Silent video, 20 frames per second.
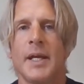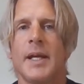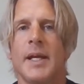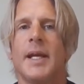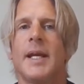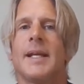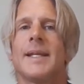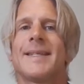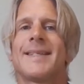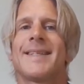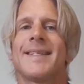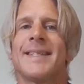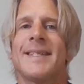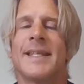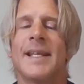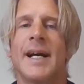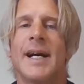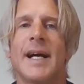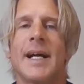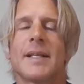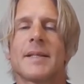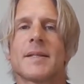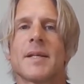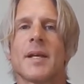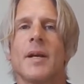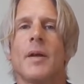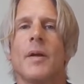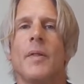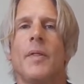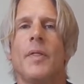It is not
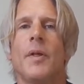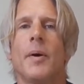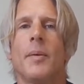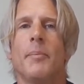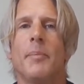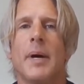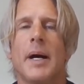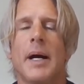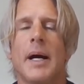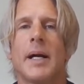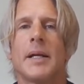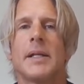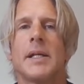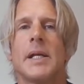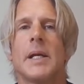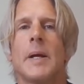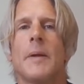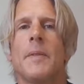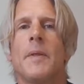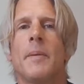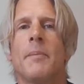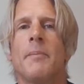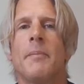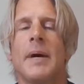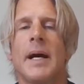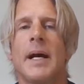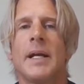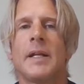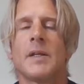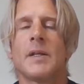the body. The
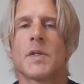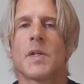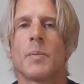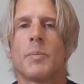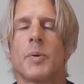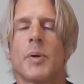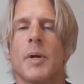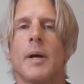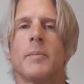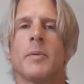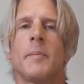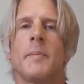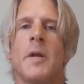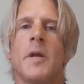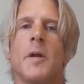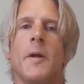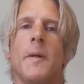mind is the problem.